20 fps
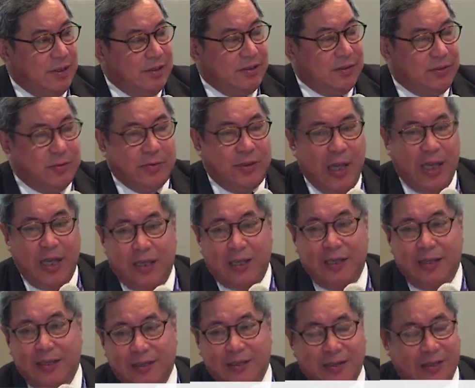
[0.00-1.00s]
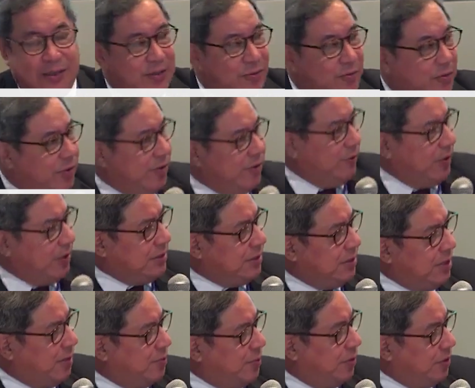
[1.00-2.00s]
Today, we're
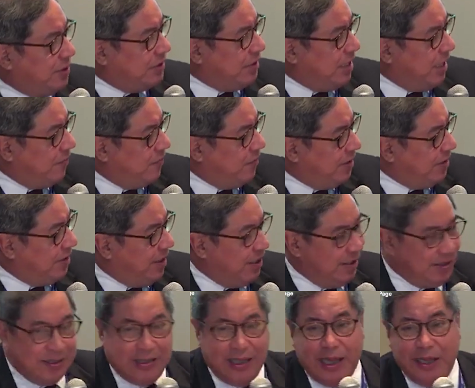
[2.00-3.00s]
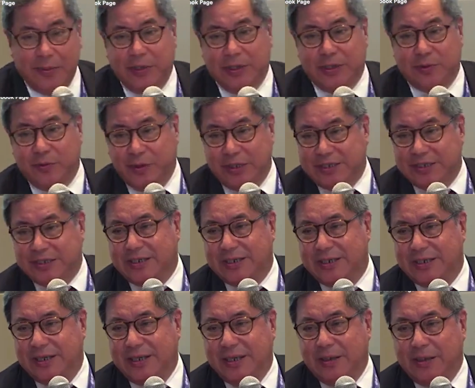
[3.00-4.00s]
number 7 in climate risk,
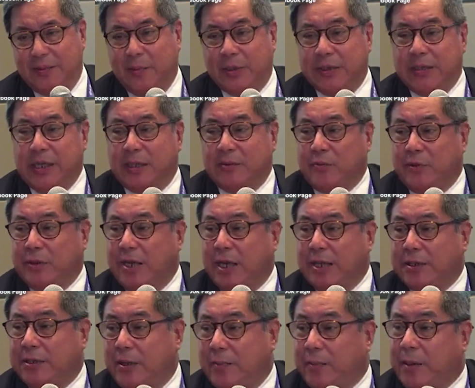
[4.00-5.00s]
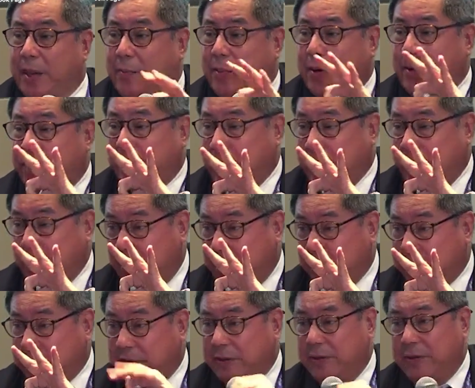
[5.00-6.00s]
but yet we're not number 3
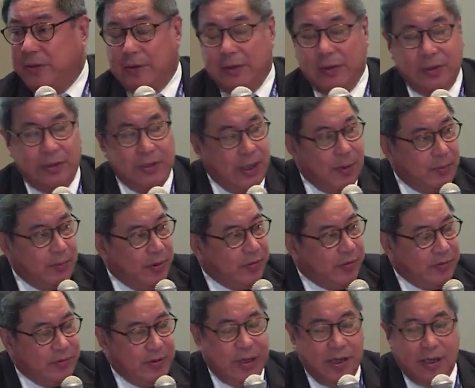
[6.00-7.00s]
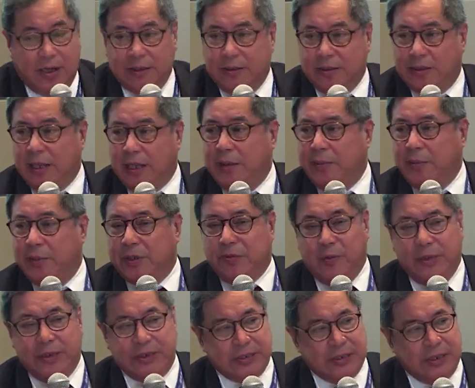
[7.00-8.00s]
also. Yep. Number 3 on climate
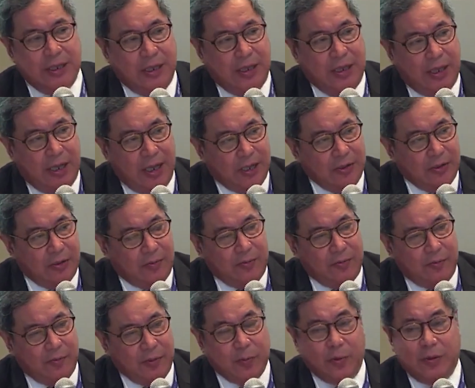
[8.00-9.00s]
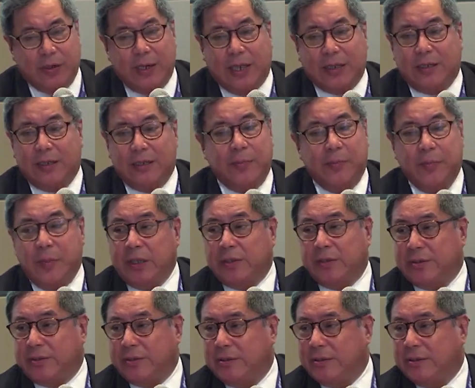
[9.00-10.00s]
risk, but we're not an
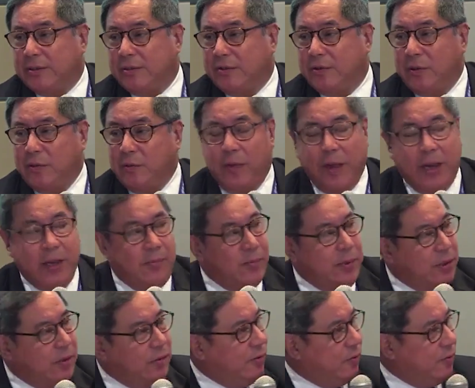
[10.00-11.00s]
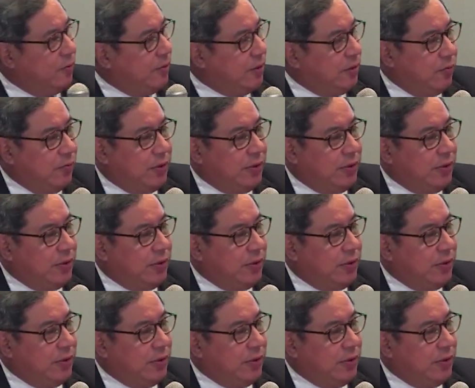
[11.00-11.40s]
emitter. We're way below. We're